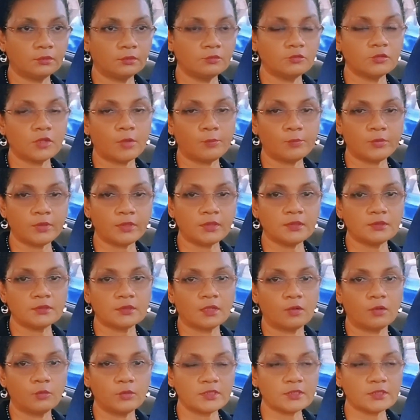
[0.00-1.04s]
droppings
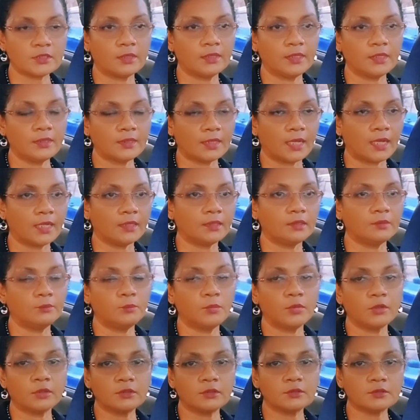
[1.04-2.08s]
always on it and it
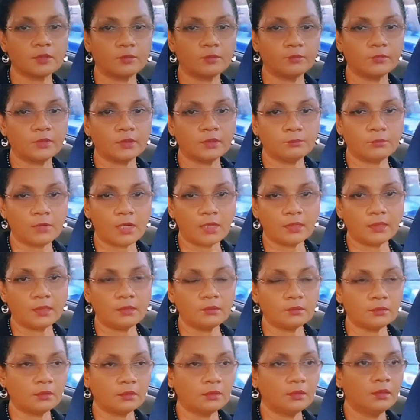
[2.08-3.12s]
burns up the bonnet.
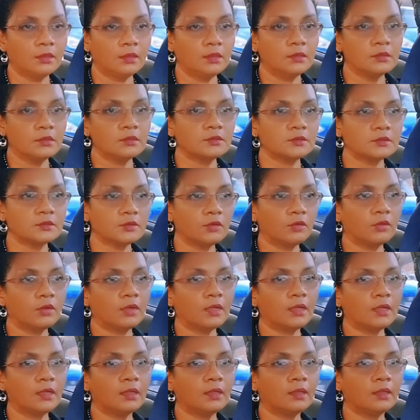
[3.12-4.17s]
So
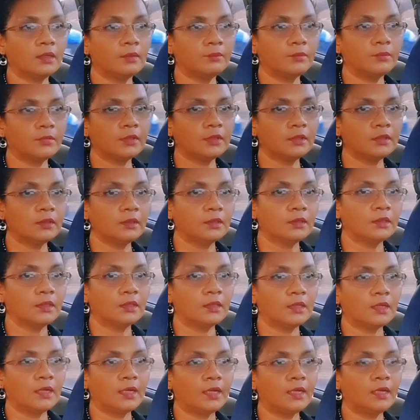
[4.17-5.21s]

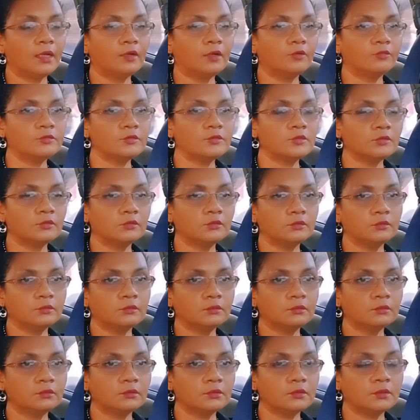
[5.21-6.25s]
um I have
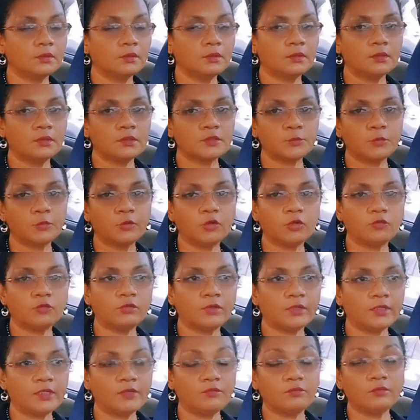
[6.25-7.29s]
to spray
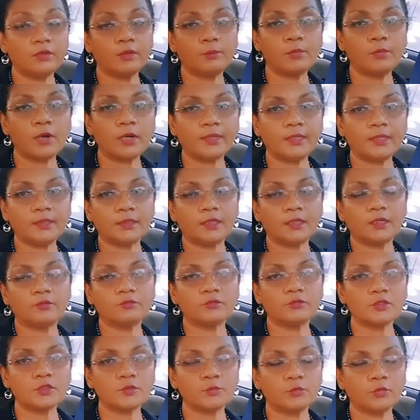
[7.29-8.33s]
over, even the bonnet I
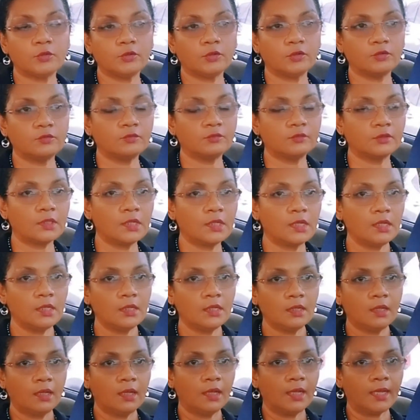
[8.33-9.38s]
have to spray over.
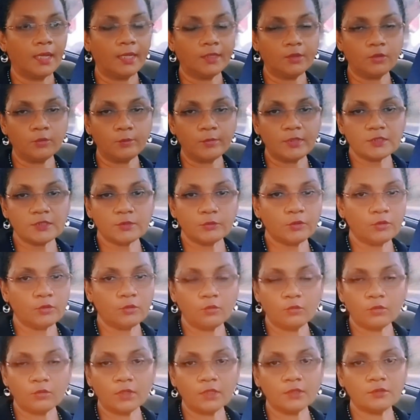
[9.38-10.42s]
I don't basically
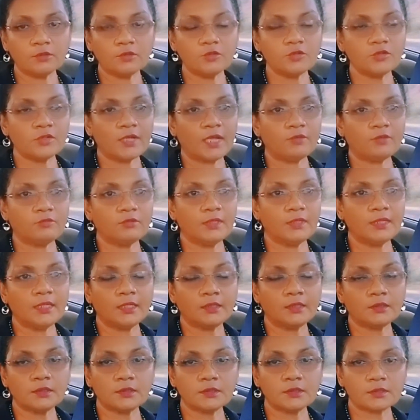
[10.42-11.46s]
want to drive the
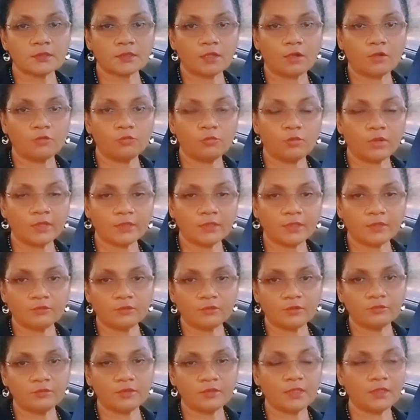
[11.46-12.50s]
latest of
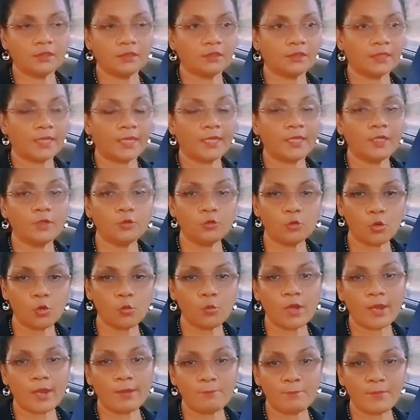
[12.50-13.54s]
whatever vehicle. I know
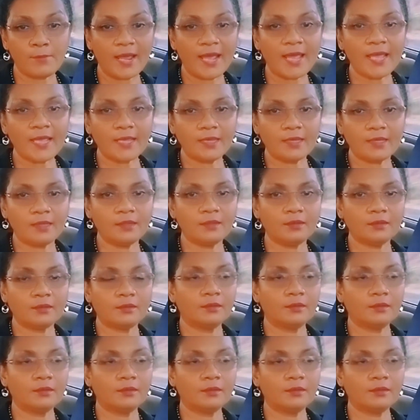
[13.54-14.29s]
what my